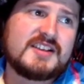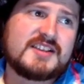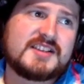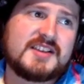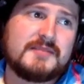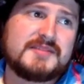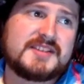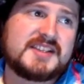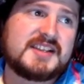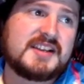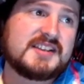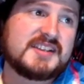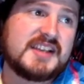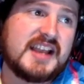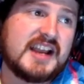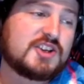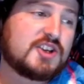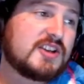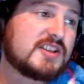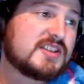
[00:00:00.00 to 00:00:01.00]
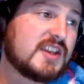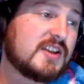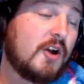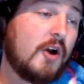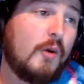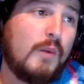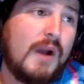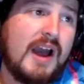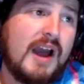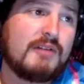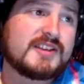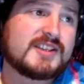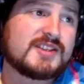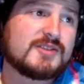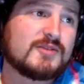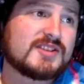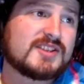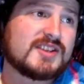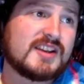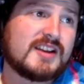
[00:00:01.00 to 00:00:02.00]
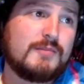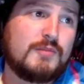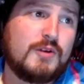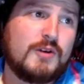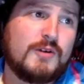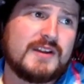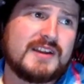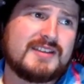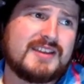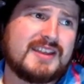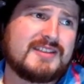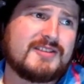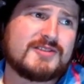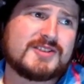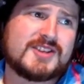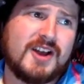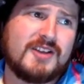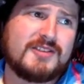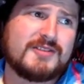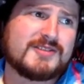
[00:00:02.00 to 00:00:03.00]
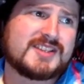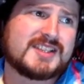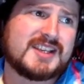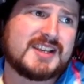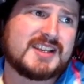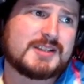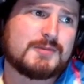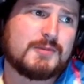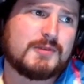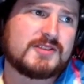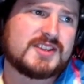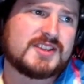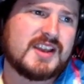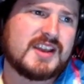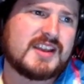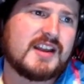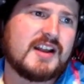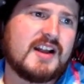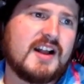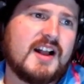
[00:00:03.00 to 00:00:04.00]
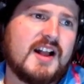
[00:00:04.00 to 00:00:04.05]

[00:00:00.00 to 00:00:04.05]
Some scenes, actually, it's like, oh, wow, this looks like a movie. Then there's other scenes where it's like,